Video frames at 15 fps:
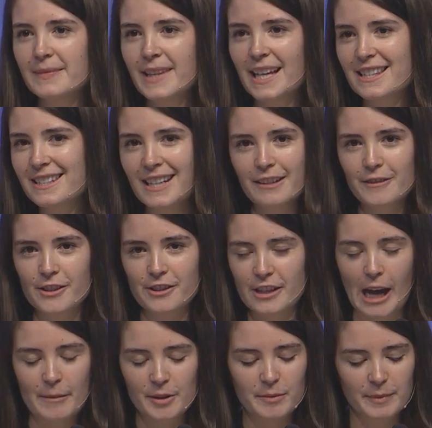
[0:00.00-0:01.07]
That's never
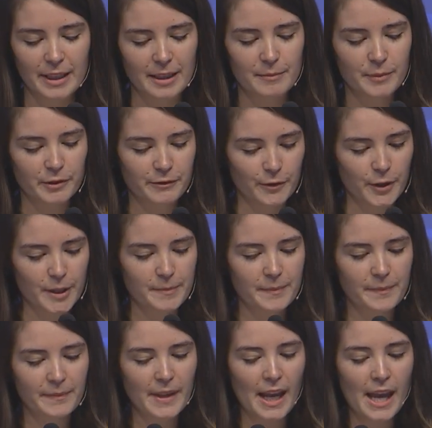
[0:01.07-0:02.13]
stopped me before.
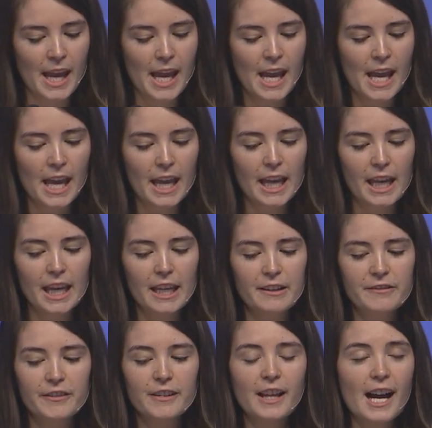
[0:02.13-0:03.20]
In
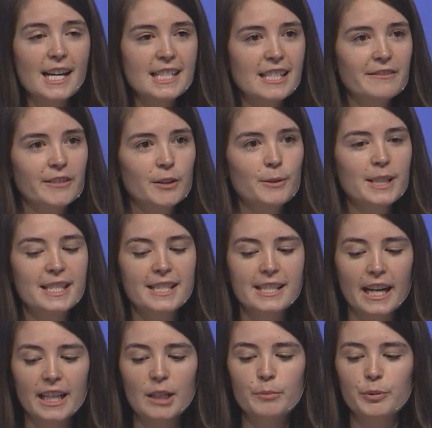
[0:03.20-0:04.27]
philosophy, we
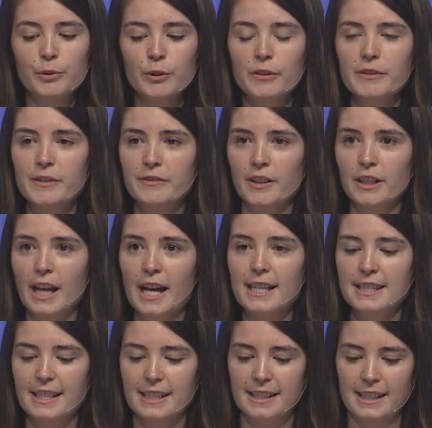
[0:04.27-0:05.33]
studied proofs for
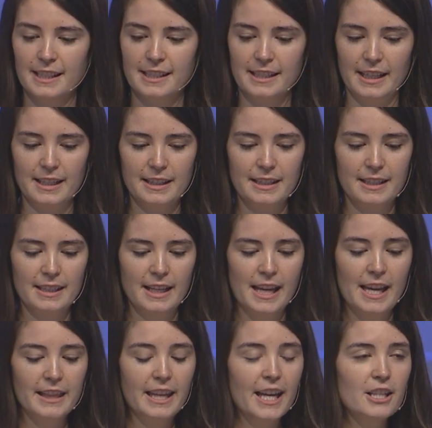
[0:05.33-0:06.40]
God's existence.
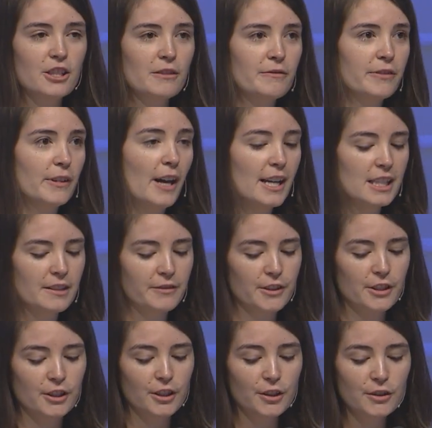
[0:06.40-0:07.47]
The ancient
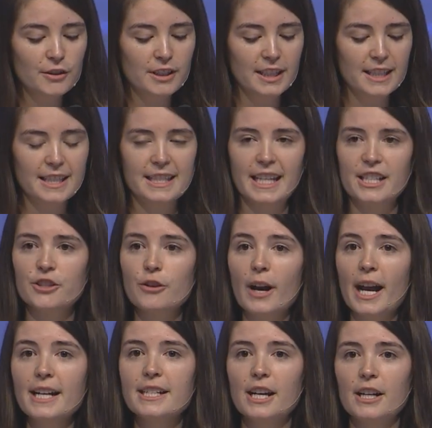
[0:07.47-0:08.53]
philosophers used these as they
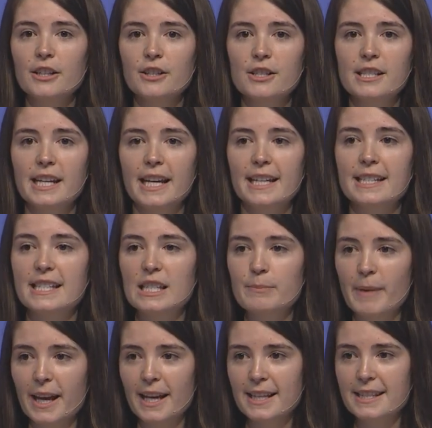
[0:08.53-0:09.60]
tried to understand
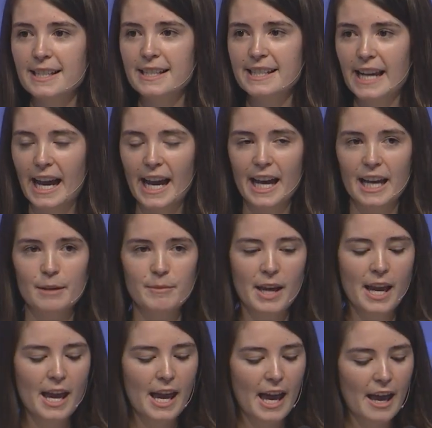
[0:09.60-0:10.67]
space and time,
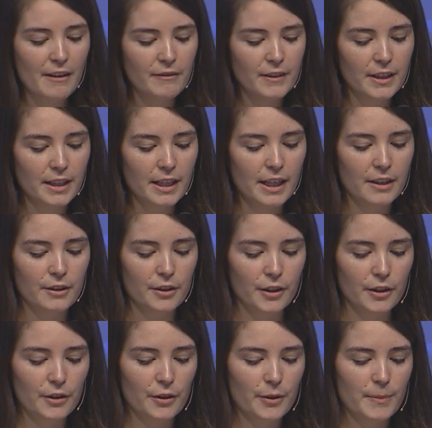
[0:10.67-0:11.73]
heaven and
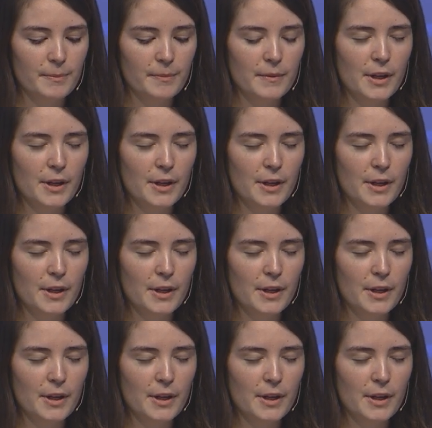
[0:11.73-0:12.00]
earth.